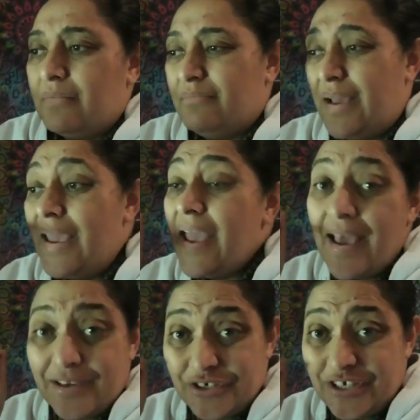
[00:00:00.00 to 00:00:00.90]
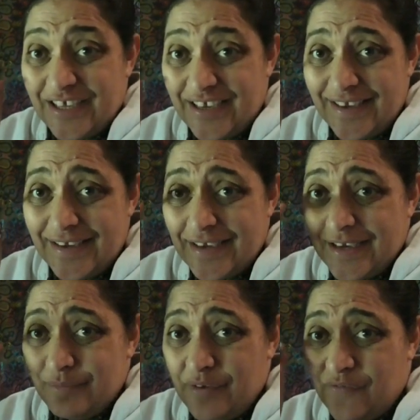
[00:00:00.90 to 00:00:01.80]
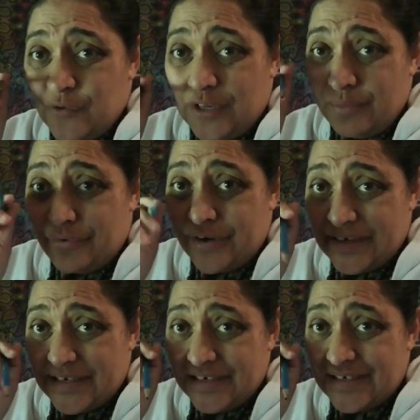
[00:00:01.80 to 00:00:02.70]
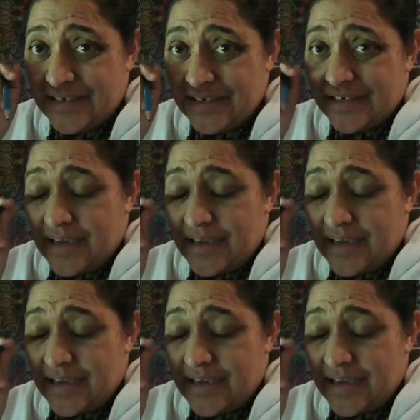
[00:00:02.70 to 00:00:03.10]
may actually be falling pregnant